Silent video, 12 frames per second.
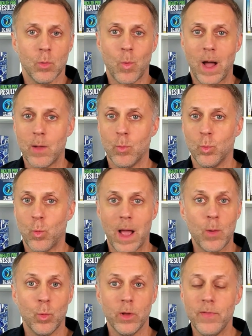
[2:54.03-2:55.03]
Why, why
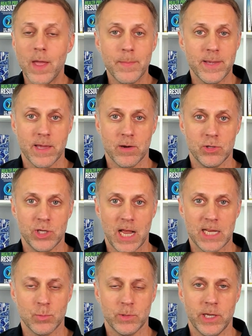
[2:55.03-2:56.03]
would they be
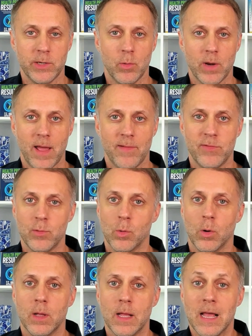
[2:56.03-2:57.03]
energized when they don't have fuel?